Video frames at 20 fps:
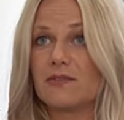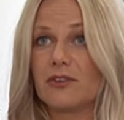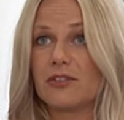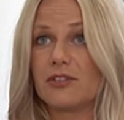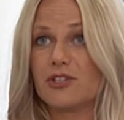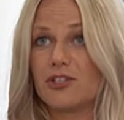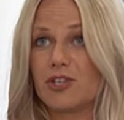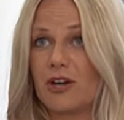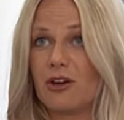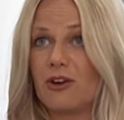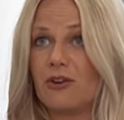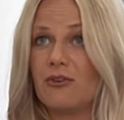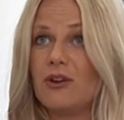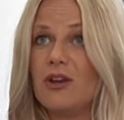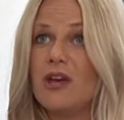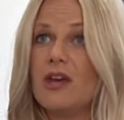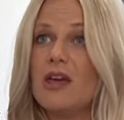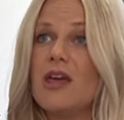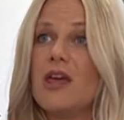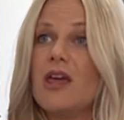for the show.
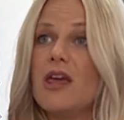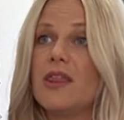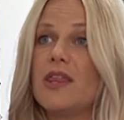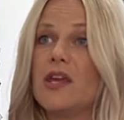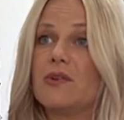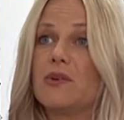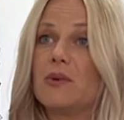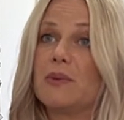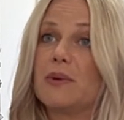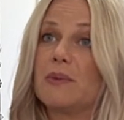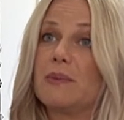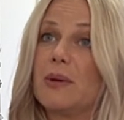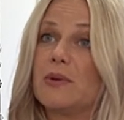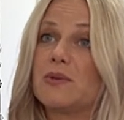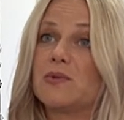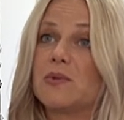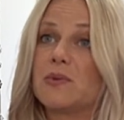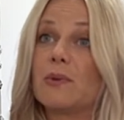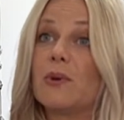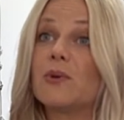They were
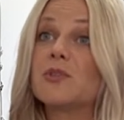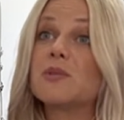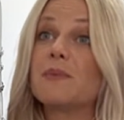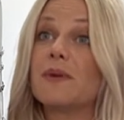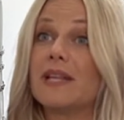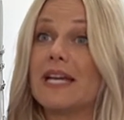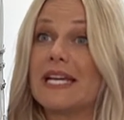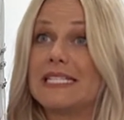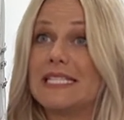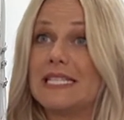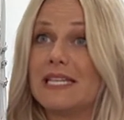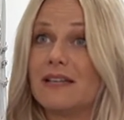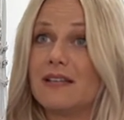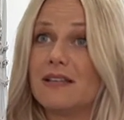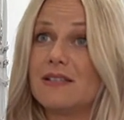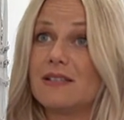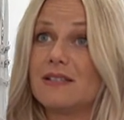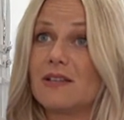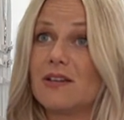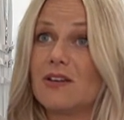proposed with multiple
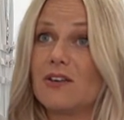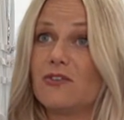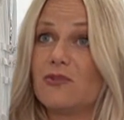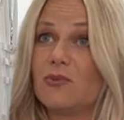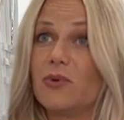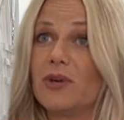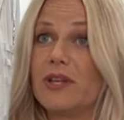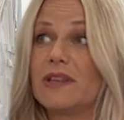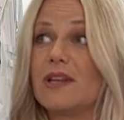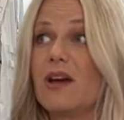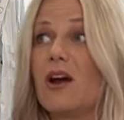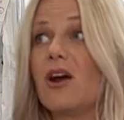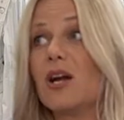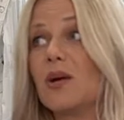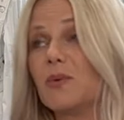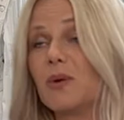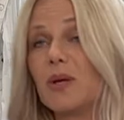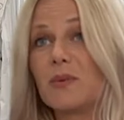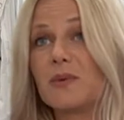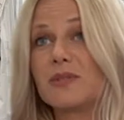ideas of what the
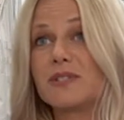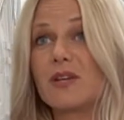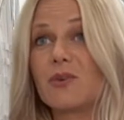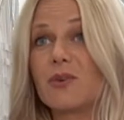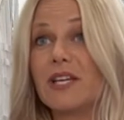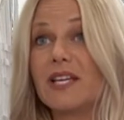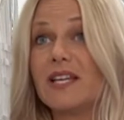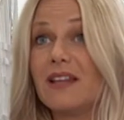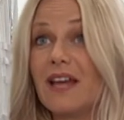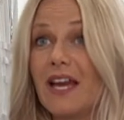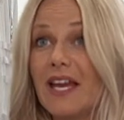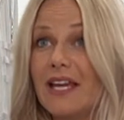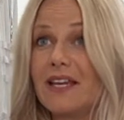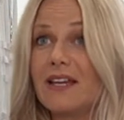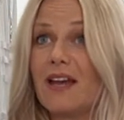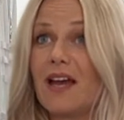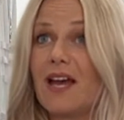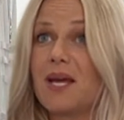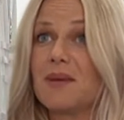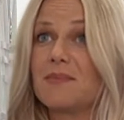artwork was already
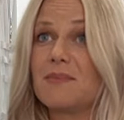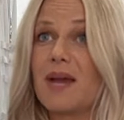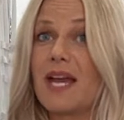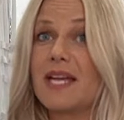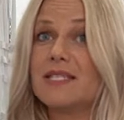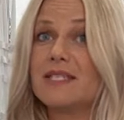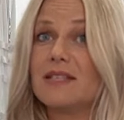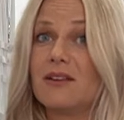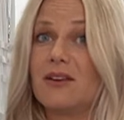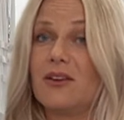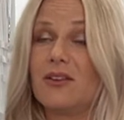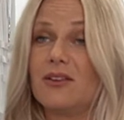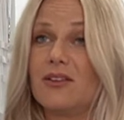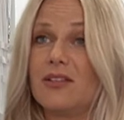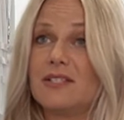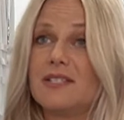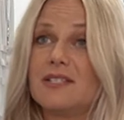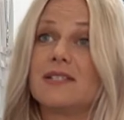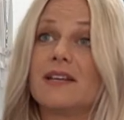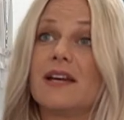like. I did all
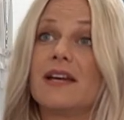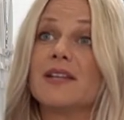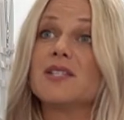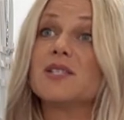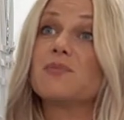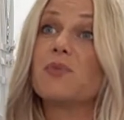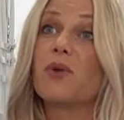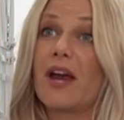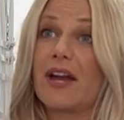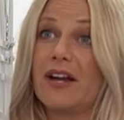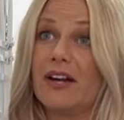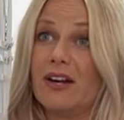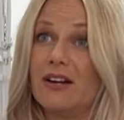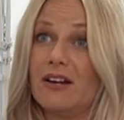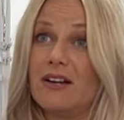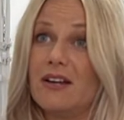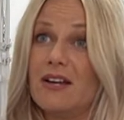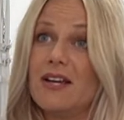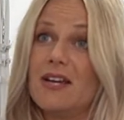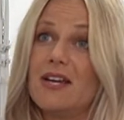the designs
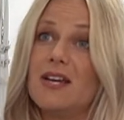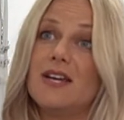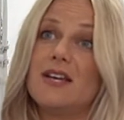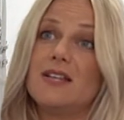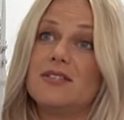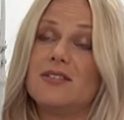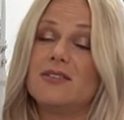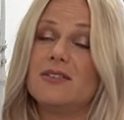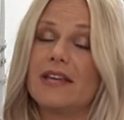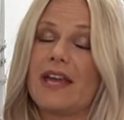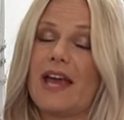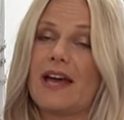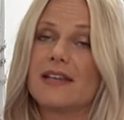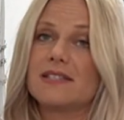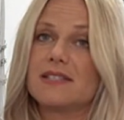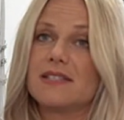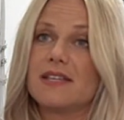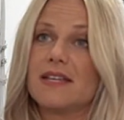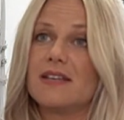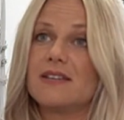prior to the
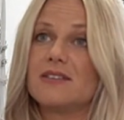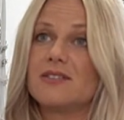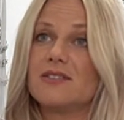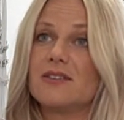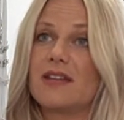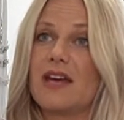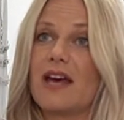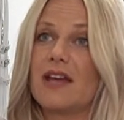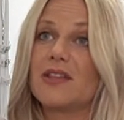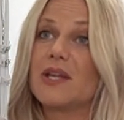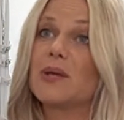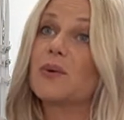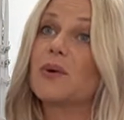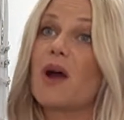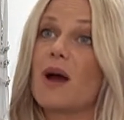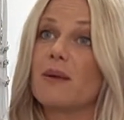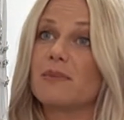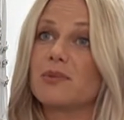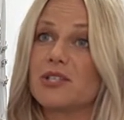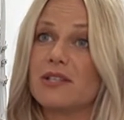casting so that there were
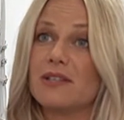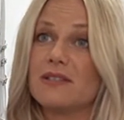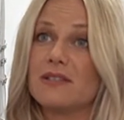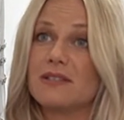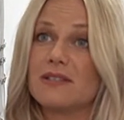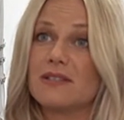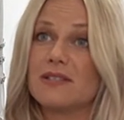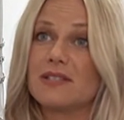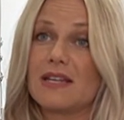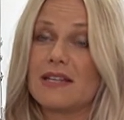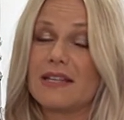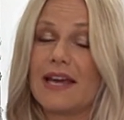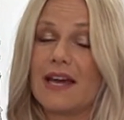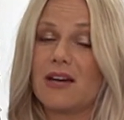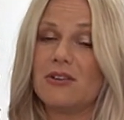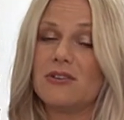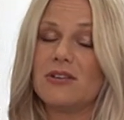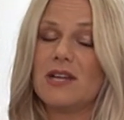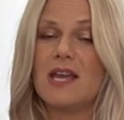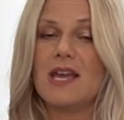options to send
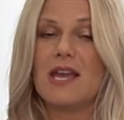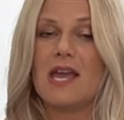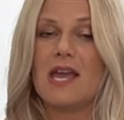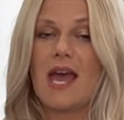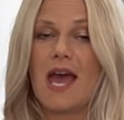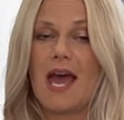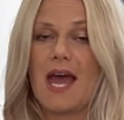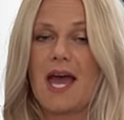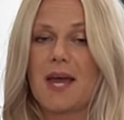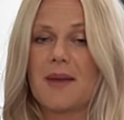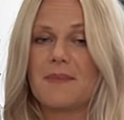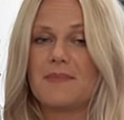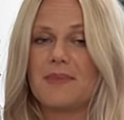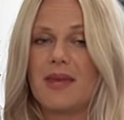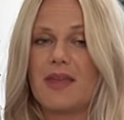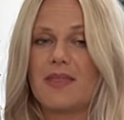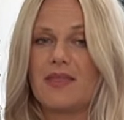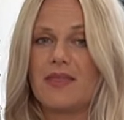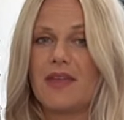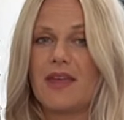out.
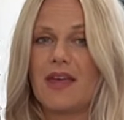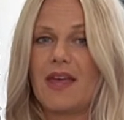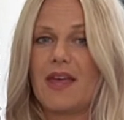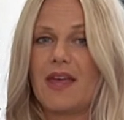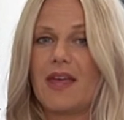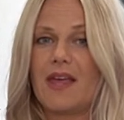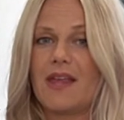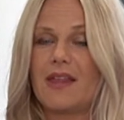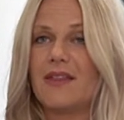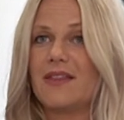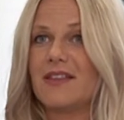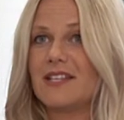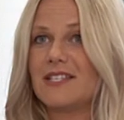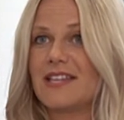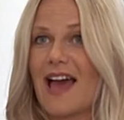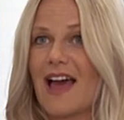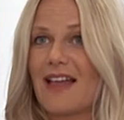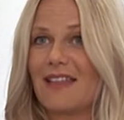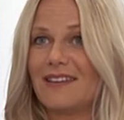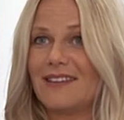And then the
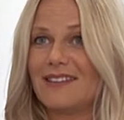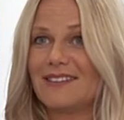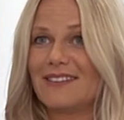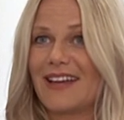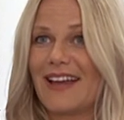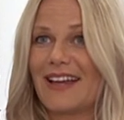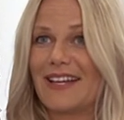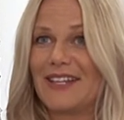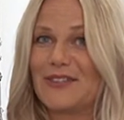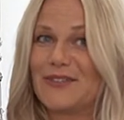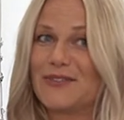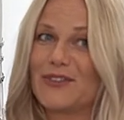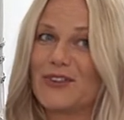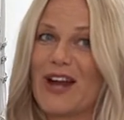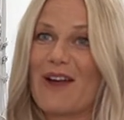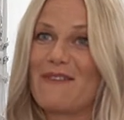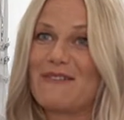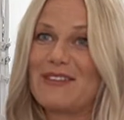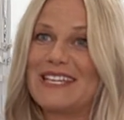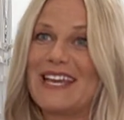talent kind of
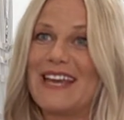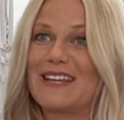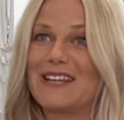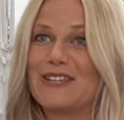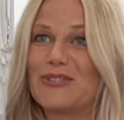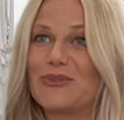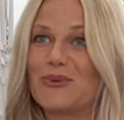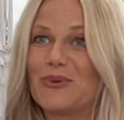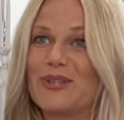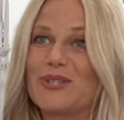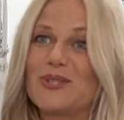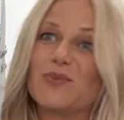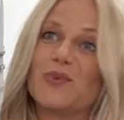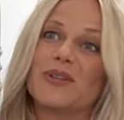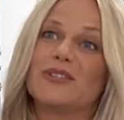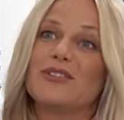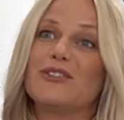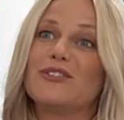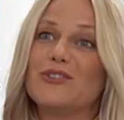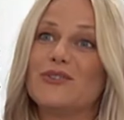gravitated towards
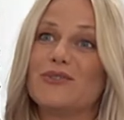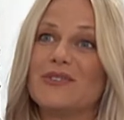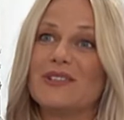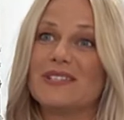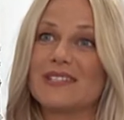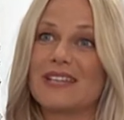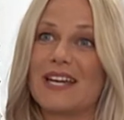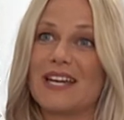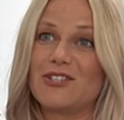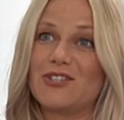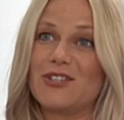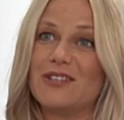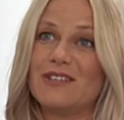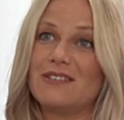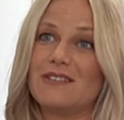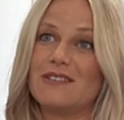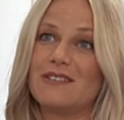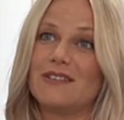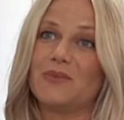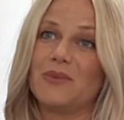one or two of the
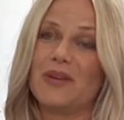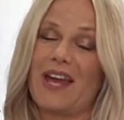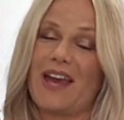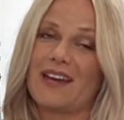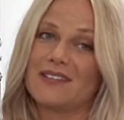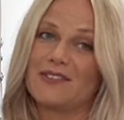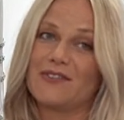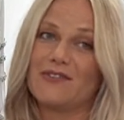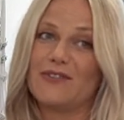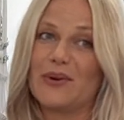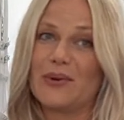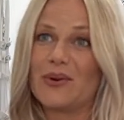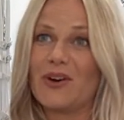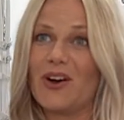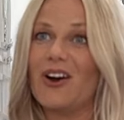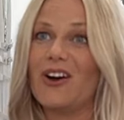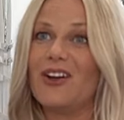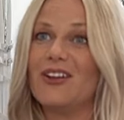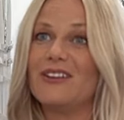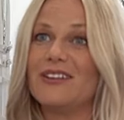sketches, and then we had a phone
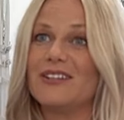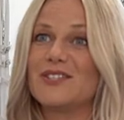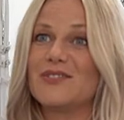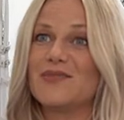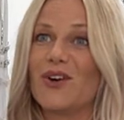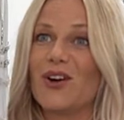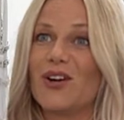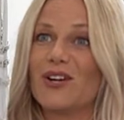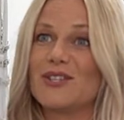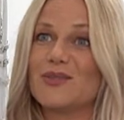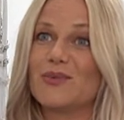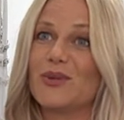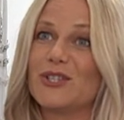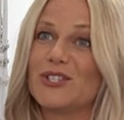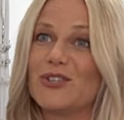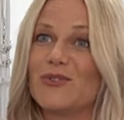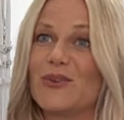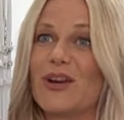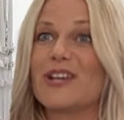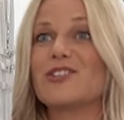call as far as
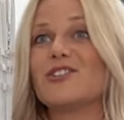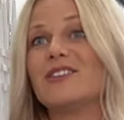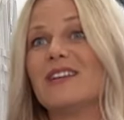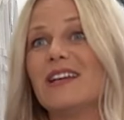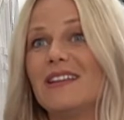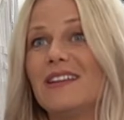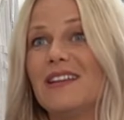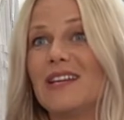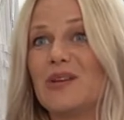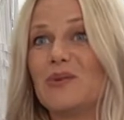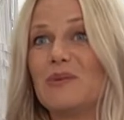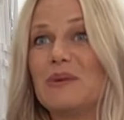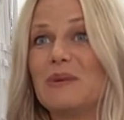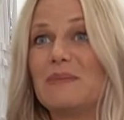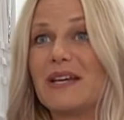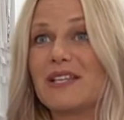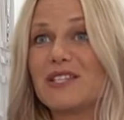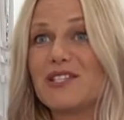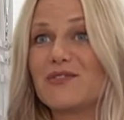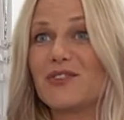what direction I think would be
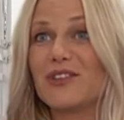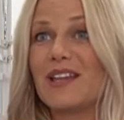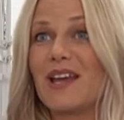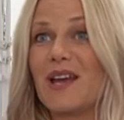best for